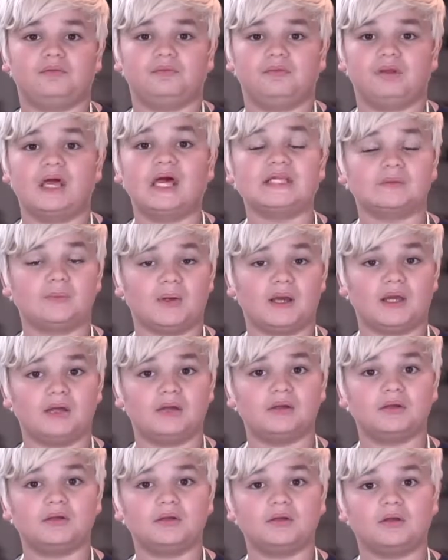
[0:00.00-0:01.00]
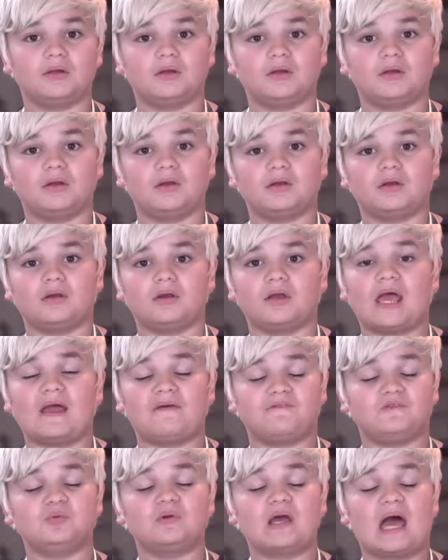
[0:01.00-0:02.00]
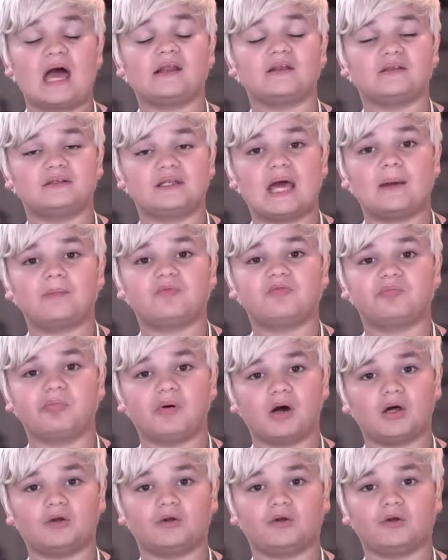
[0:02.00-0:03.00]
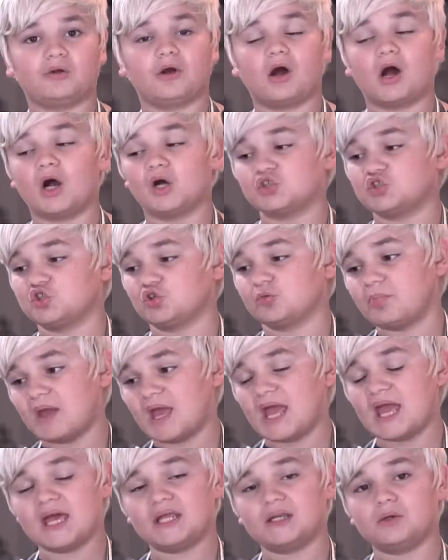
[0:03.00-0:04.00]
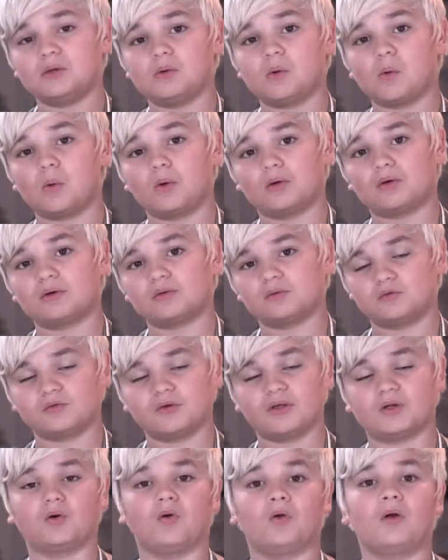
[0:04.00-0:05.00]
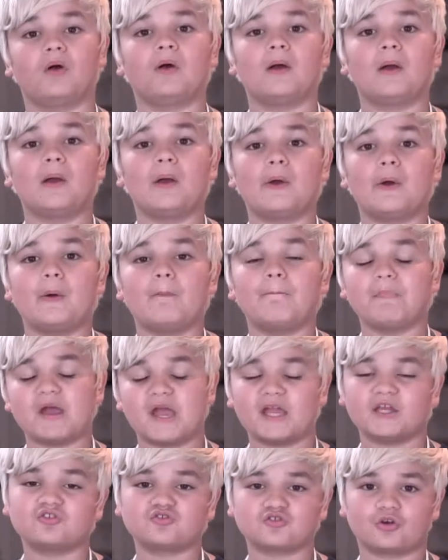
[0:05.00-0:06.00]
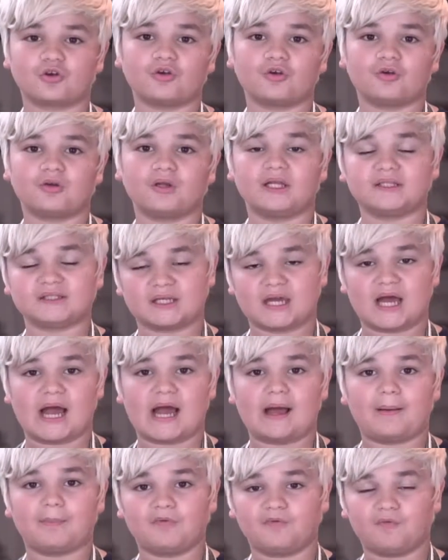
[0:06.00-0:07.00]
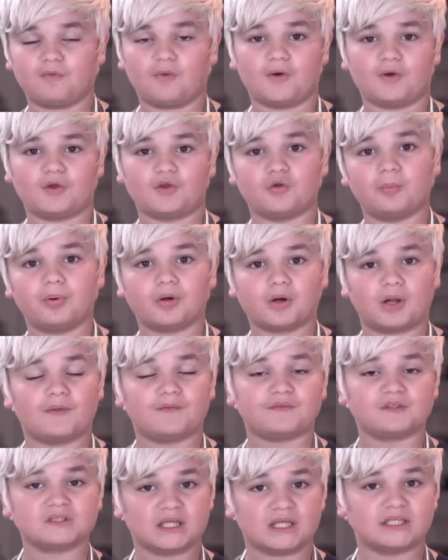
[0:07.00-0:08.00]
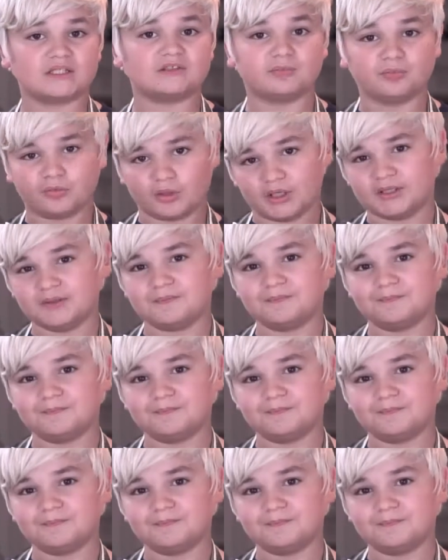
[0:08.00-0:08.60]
Anyway, after you add a dab of butter onto your pan or griddle, make sure it's hot before you put on the slice of bread.